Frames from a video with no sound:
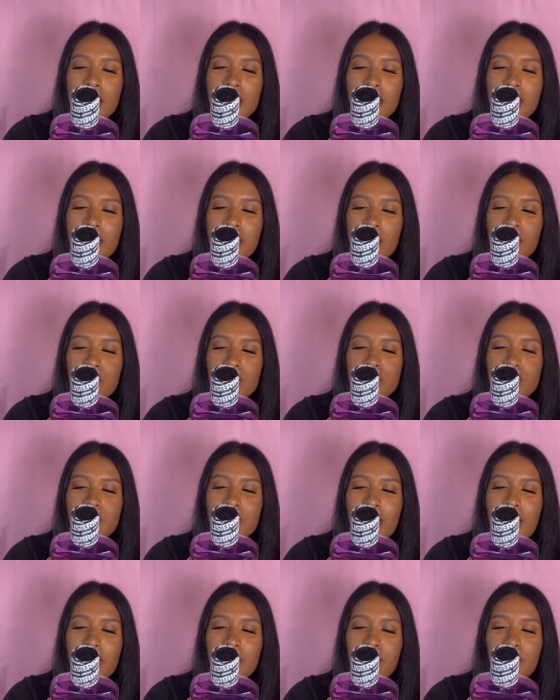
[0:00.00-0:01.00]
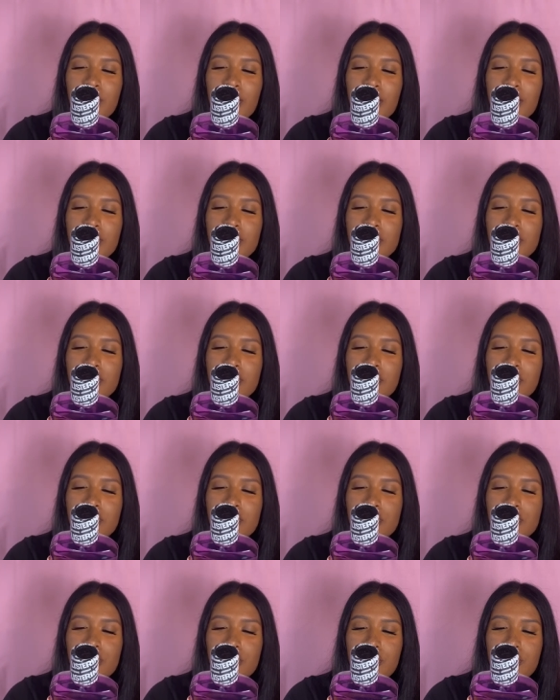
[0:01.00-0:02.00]
kills bad breath
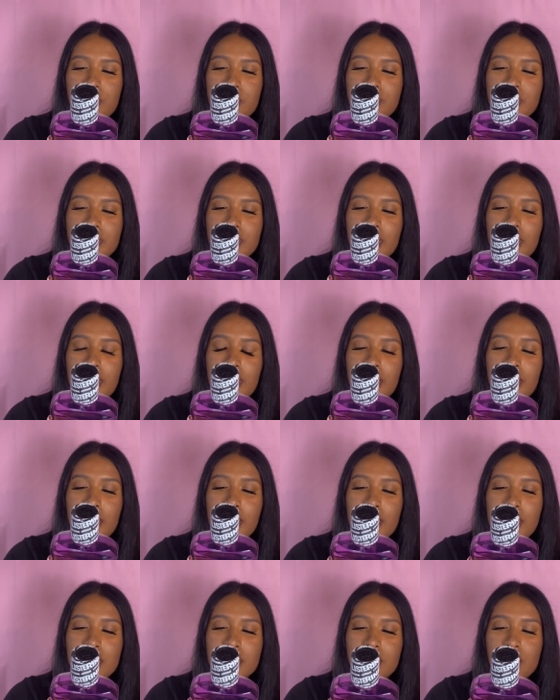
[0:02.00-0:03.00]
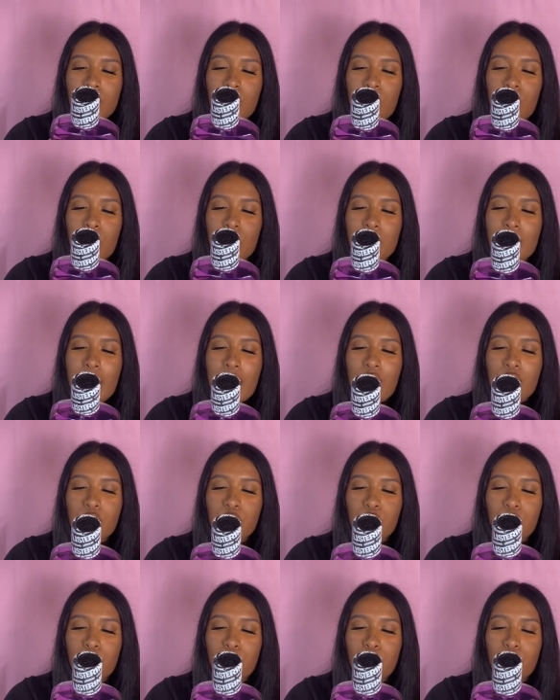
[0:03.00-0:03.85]
germs, cleans the whole mouth,